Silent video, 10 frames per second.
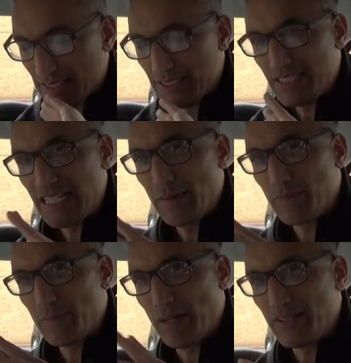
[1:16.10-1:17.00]
a chat
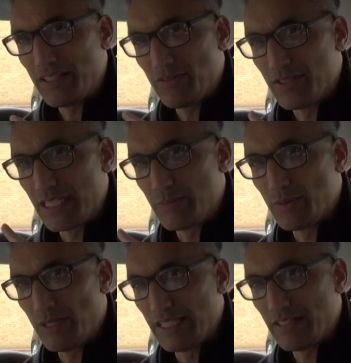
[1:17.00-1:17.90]
about the differences
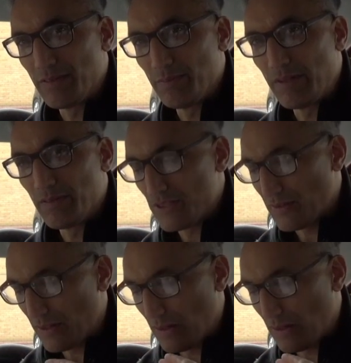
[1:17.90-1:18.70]
between different mirrors on the